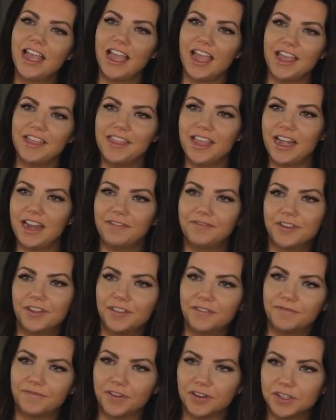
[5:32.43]
and then after the
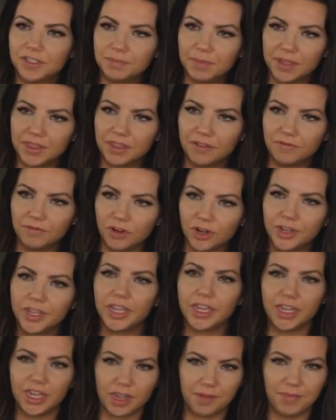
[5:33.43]
first month of
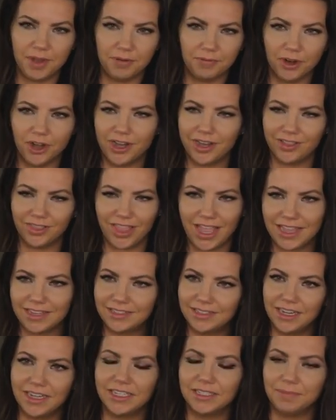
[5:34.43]
working come in wearing
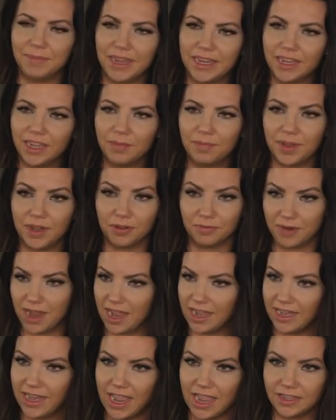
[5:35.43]
last night's makeup and a
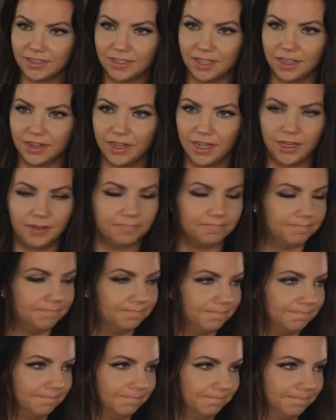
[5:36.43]
ratty ass hoodie,
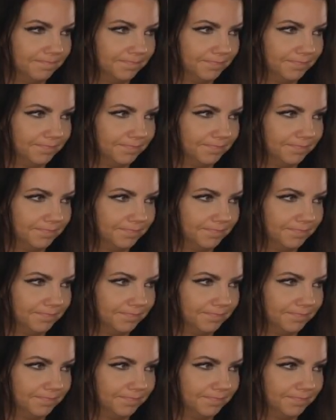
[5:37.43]
mm,